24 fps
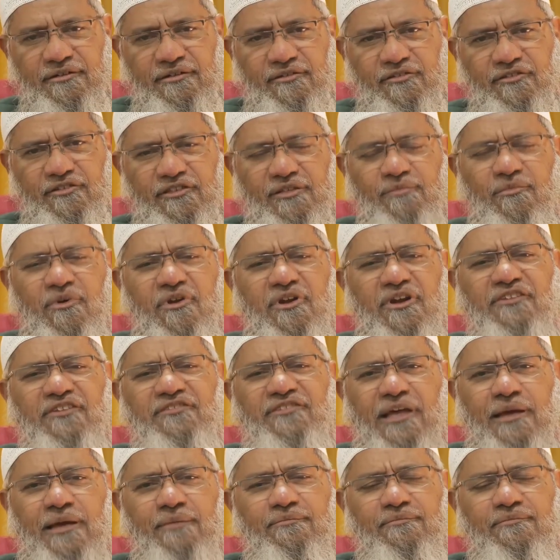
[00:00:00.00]
So the Mana
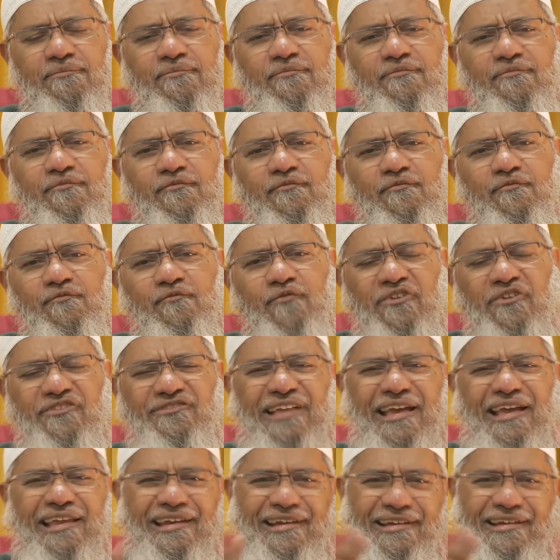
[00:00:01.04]
Sahib was
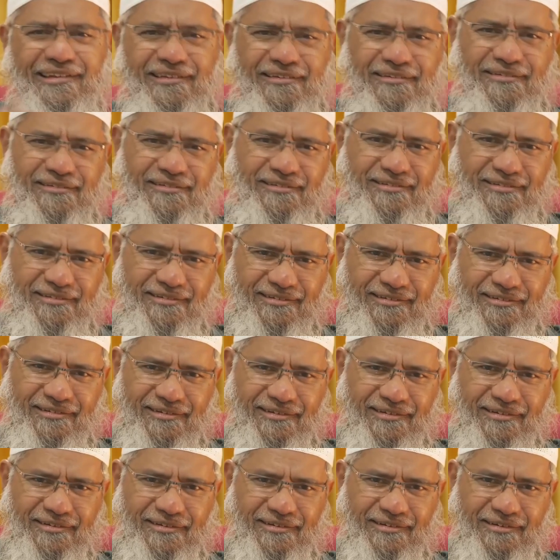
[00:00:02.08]
silent.
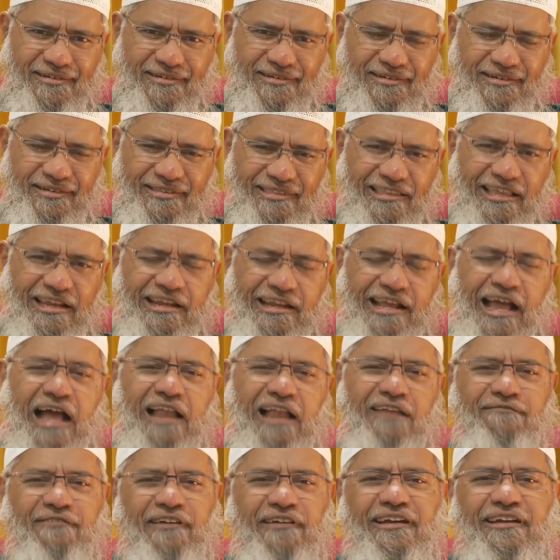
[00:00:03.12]
Then
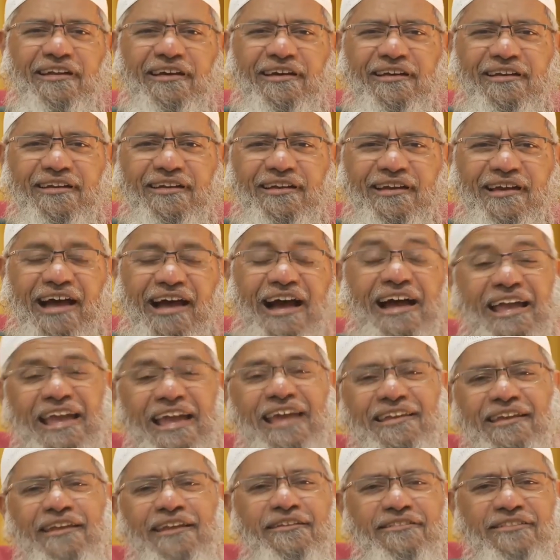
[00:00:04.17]
Karl Fender
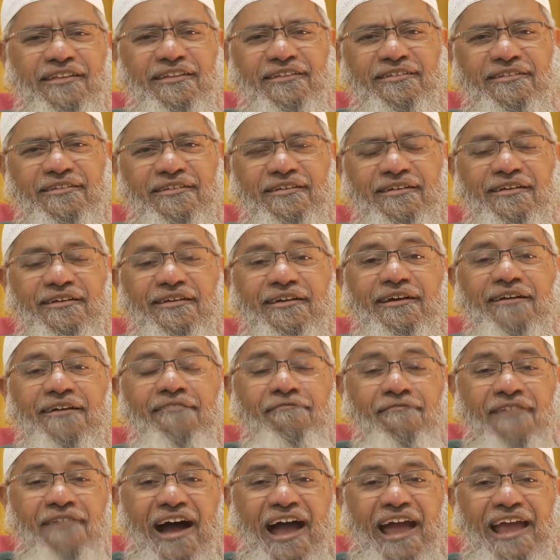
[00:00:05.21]
again insisted,
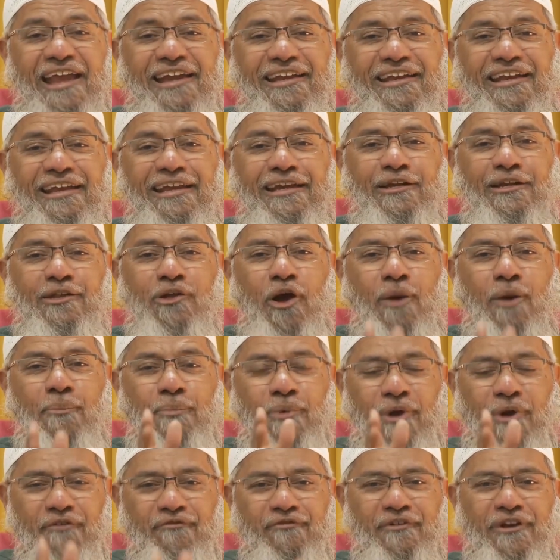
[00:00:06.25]
why didn't your
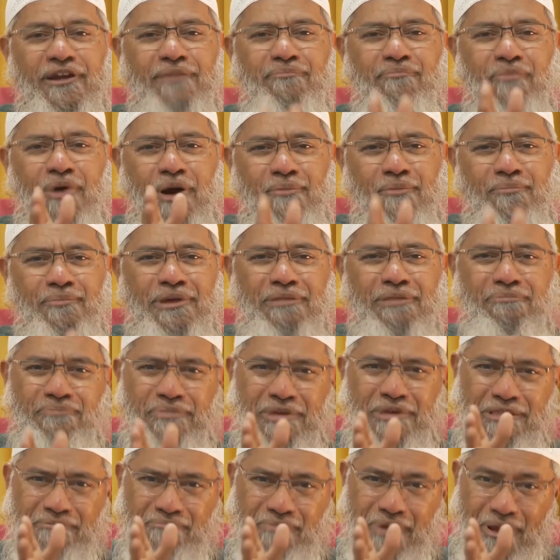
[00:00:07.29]
prophet Muhammad
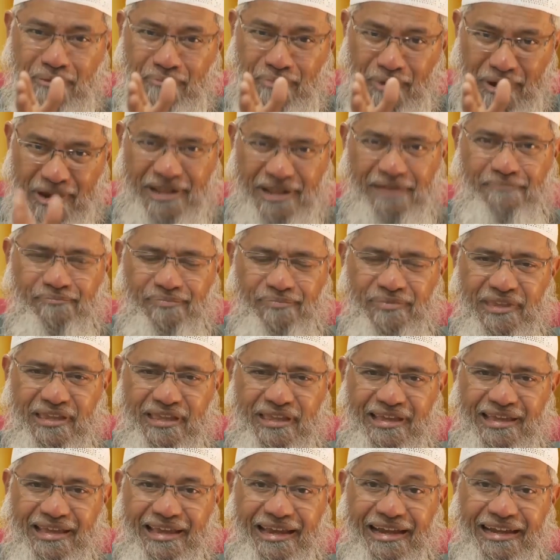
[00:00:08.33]
peace be upon him
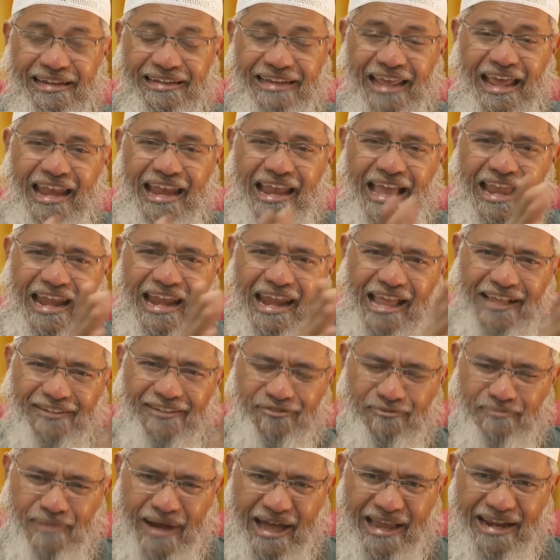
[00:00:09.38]
tell Allah
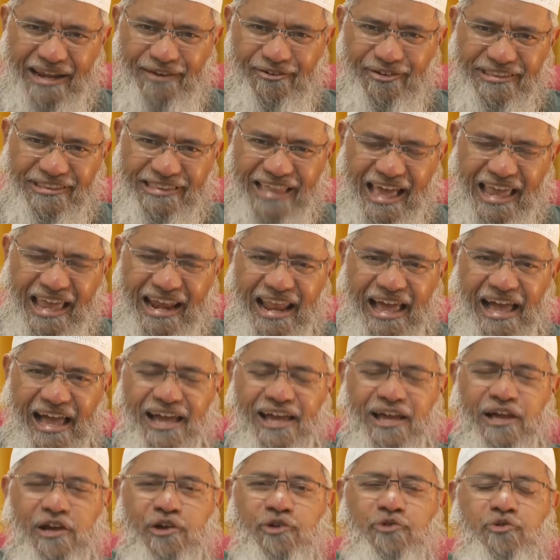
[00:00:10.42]
subhanahu wa
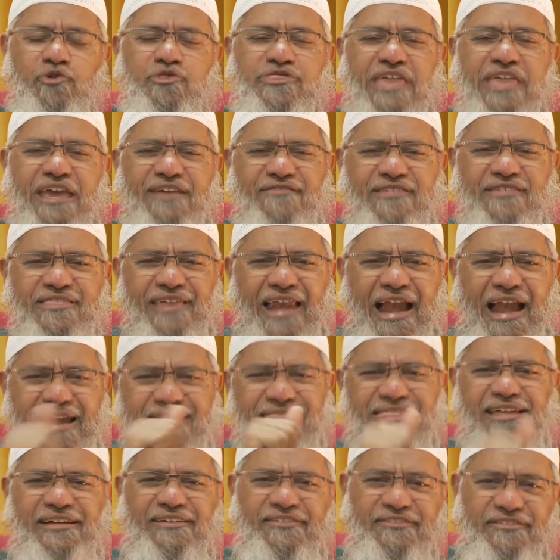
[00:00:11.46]
ta'ala to save his
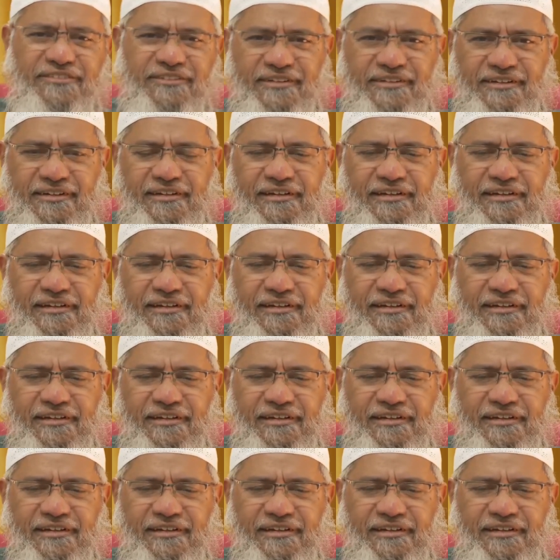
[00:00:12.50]
grandsons